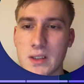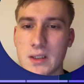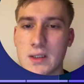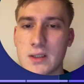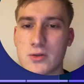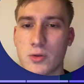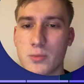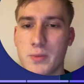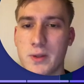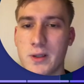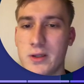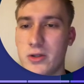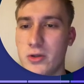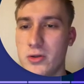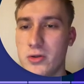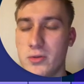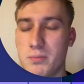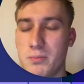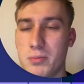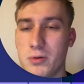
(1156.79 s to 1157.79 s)
to
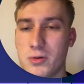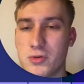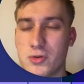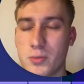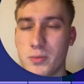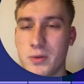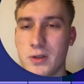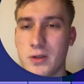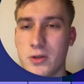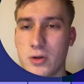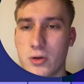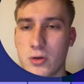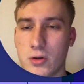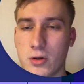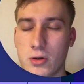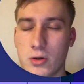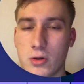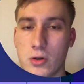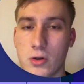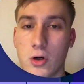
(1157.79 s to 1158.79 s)
build your